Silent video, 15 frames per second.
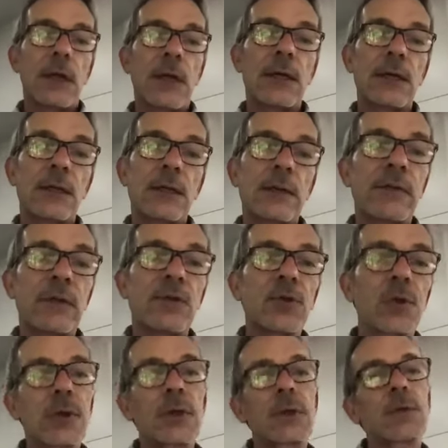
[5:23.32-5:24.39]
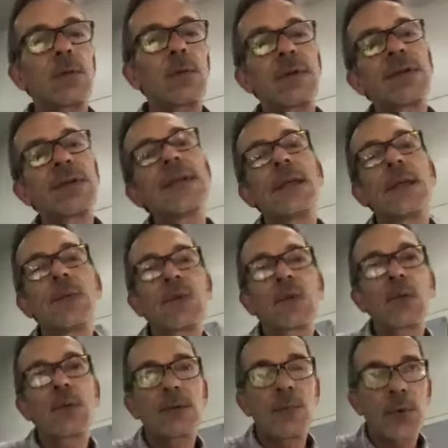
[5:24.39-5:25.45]
individually, with teams,
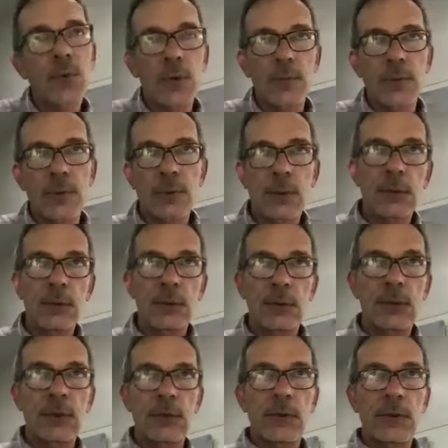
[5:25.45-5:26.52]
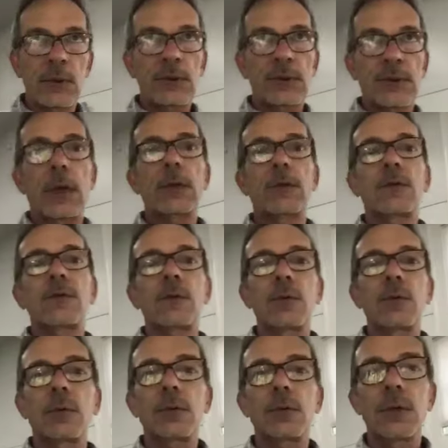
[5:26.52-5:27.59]
with department, and even the entire
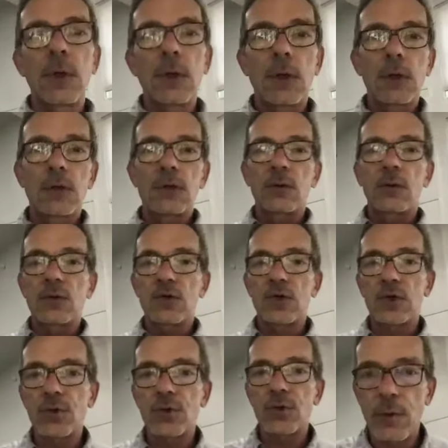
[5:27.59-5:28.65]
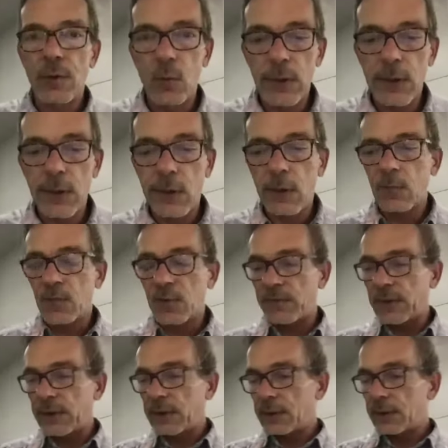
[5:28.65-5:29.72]
school to ensure that we are
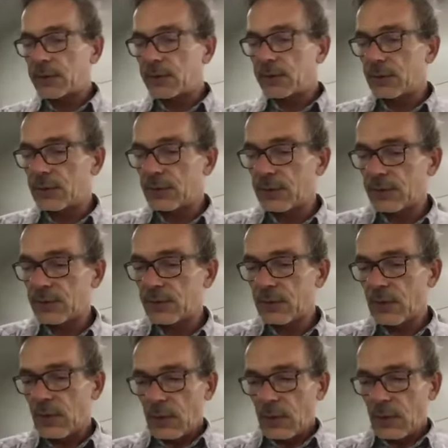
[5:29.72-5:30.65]
providing our students